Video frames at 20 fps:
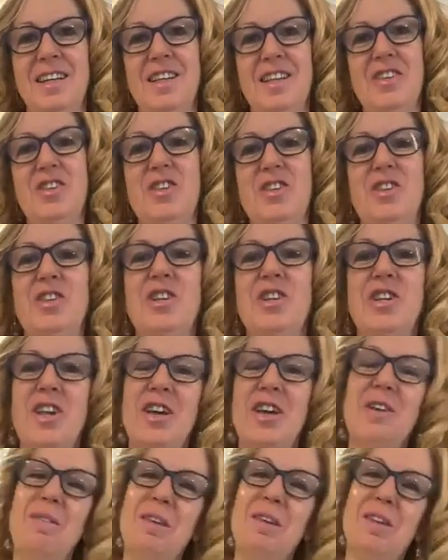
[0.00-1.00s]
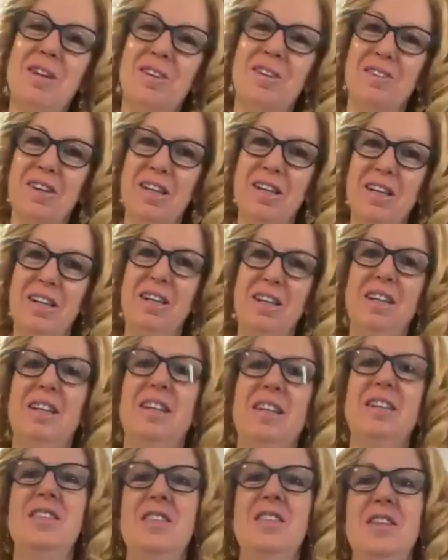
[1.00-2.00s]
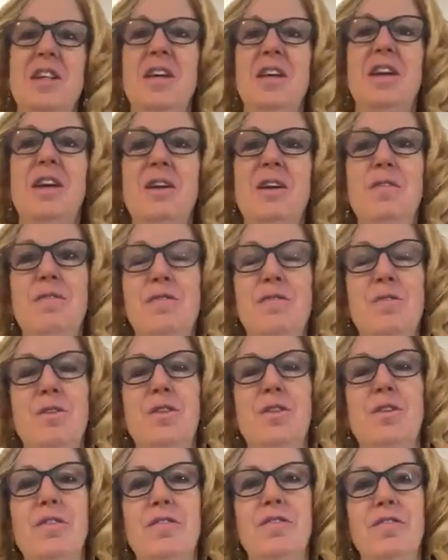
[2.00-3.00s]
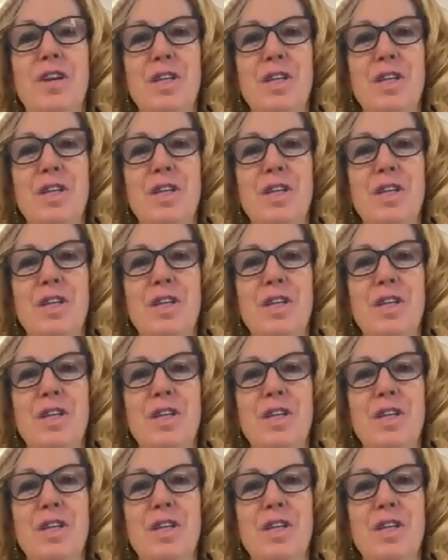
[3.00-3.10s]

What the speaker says: This is Cooking with Corin, and today for the